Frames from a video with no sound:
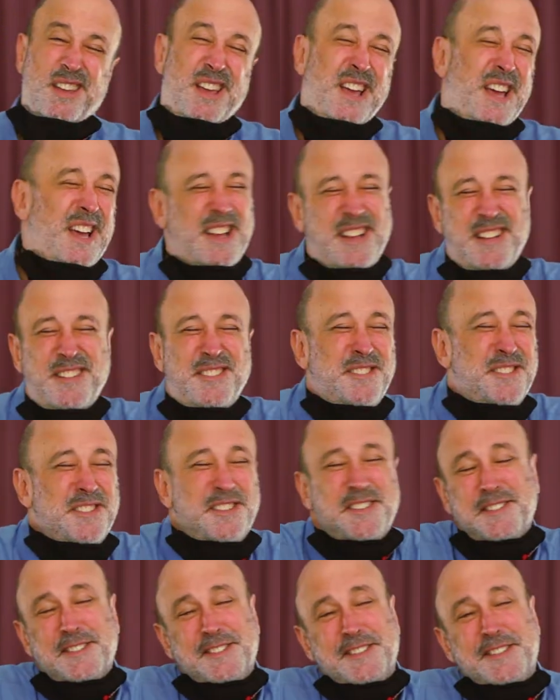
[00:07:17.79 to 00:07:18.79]
uh,
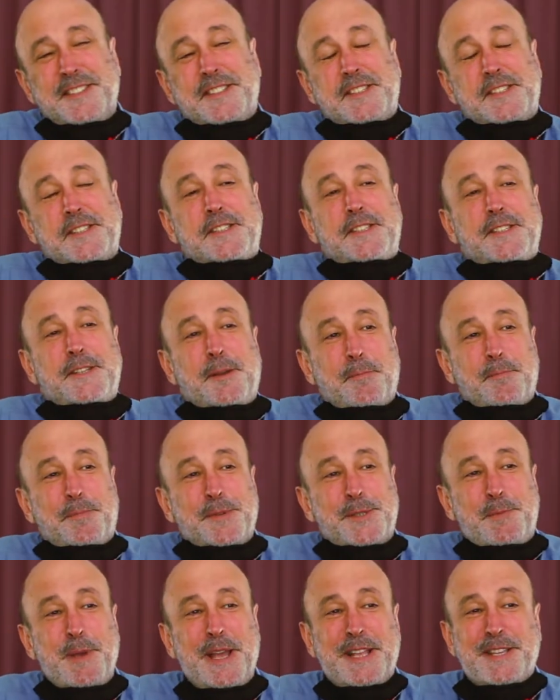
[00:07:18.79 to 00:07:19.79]
it's some
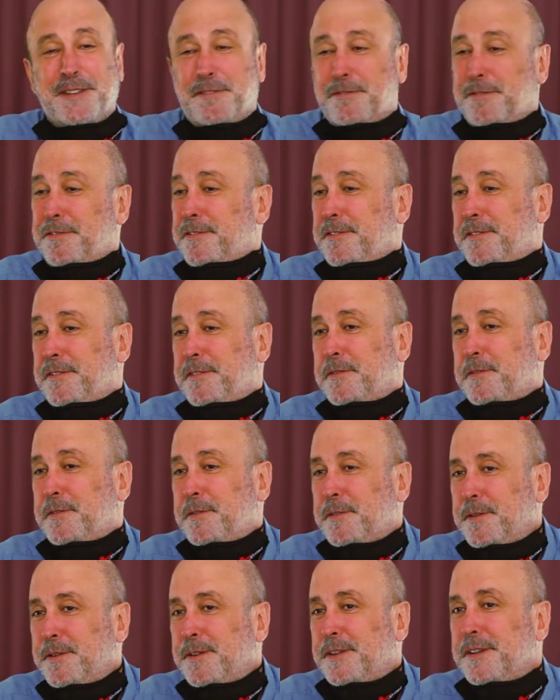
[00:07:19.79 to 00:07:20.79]
perspective
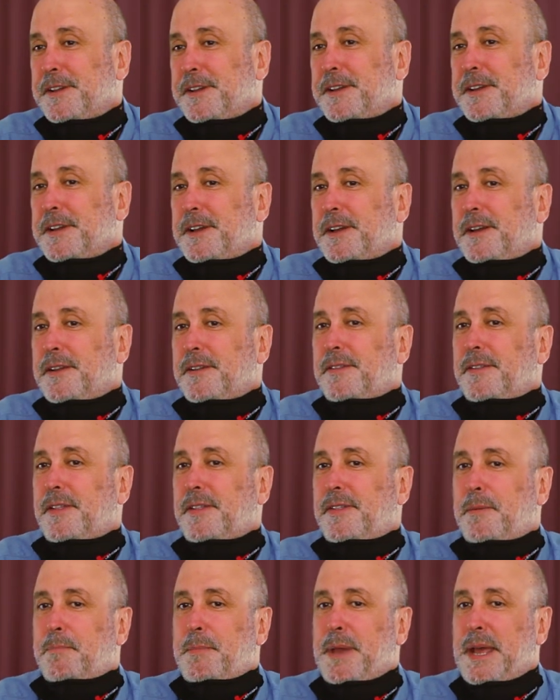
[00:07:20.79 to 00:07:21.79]

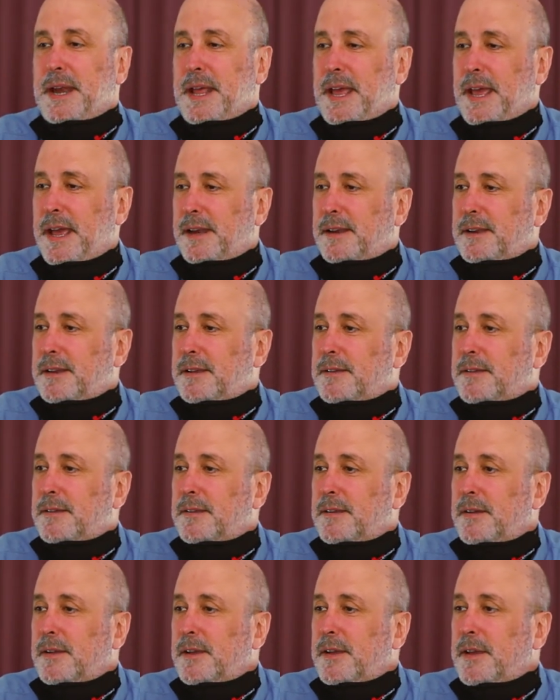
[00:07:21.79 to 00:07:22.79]
that the man had.
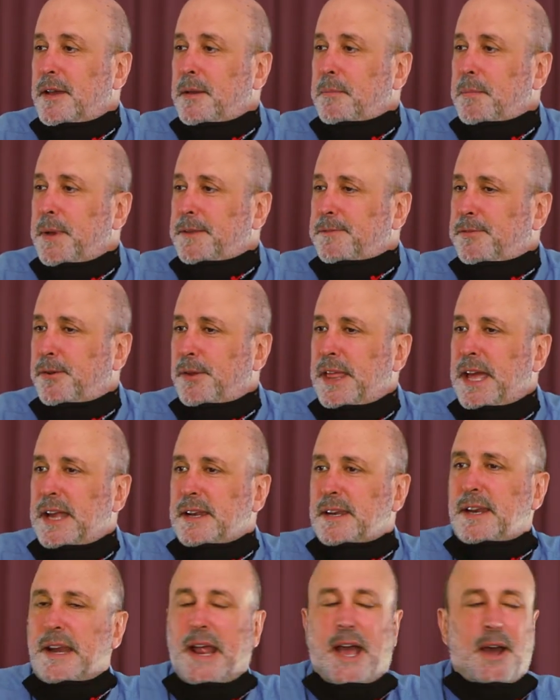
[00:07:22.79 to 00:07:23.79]
But for
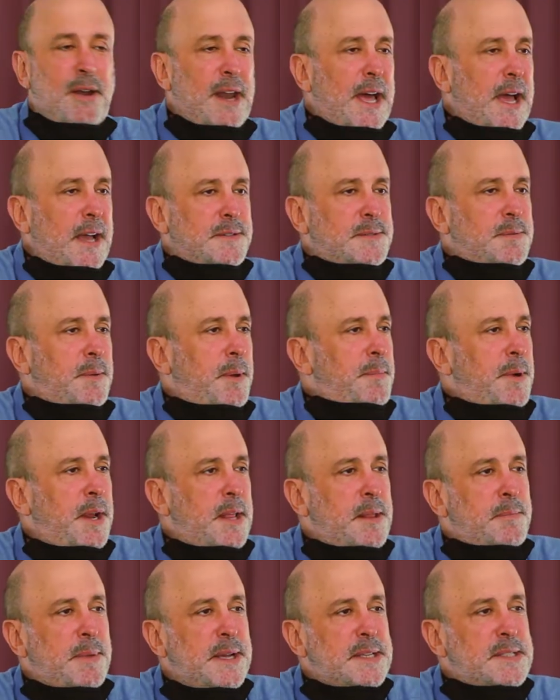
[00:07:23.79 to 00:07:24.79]
that, in our lives, my
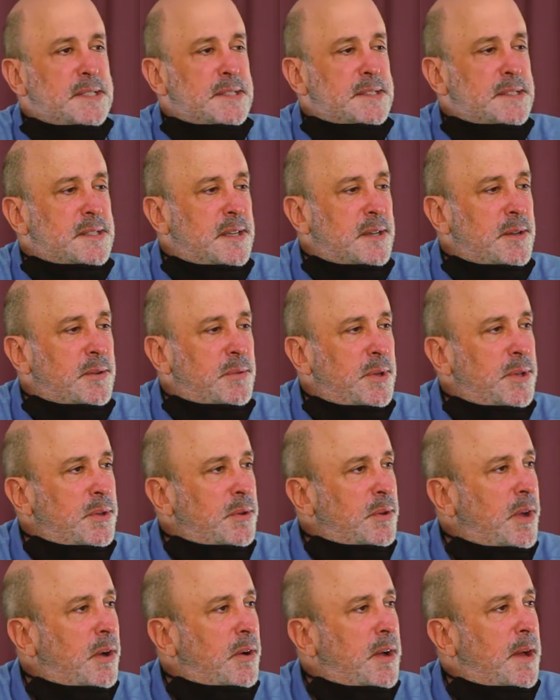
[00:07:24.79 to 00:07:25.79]
brother, my sister, when
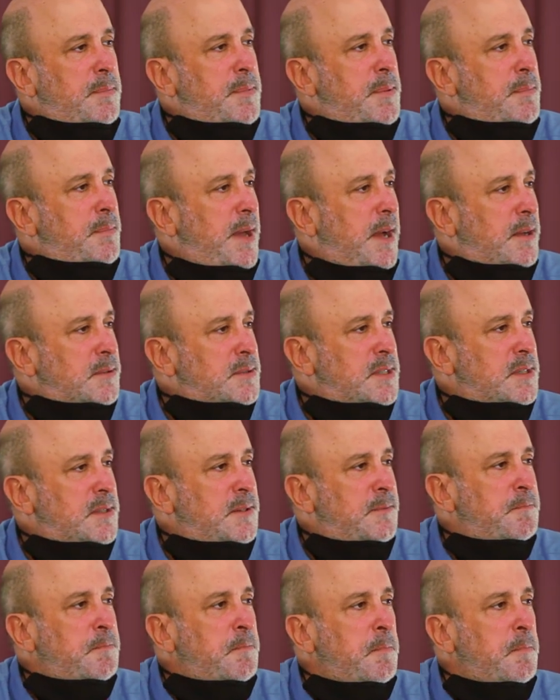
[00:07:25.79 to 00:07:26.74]
you go up the mountain,